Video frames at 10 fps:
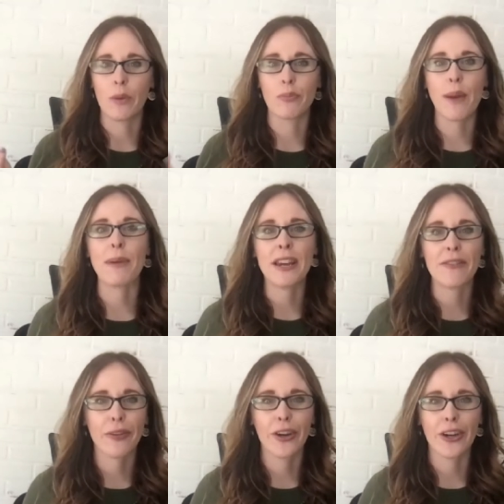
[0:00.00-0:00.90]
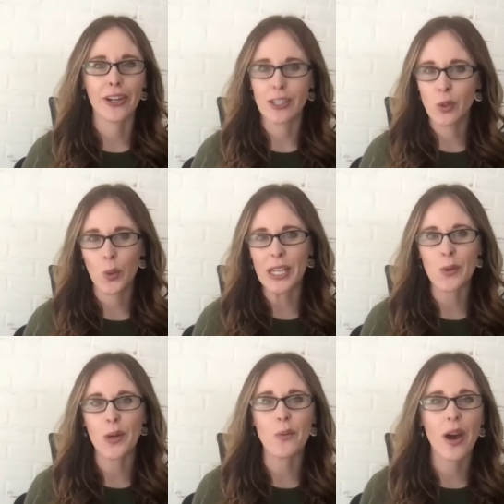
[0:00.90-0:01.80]
are prepping for your
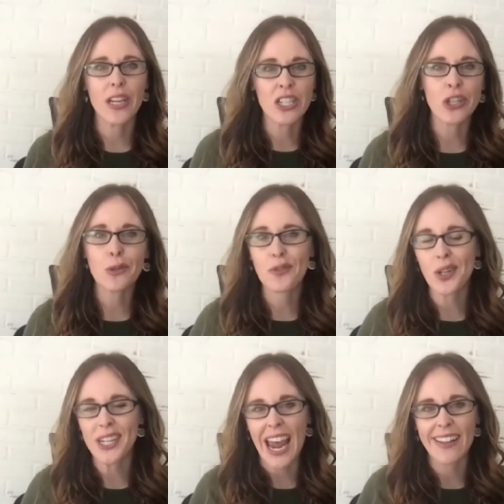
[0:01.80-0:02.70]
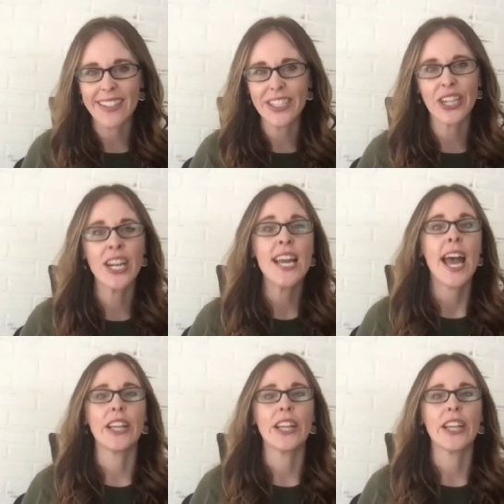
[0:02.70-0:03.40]
2021 Q4 calendar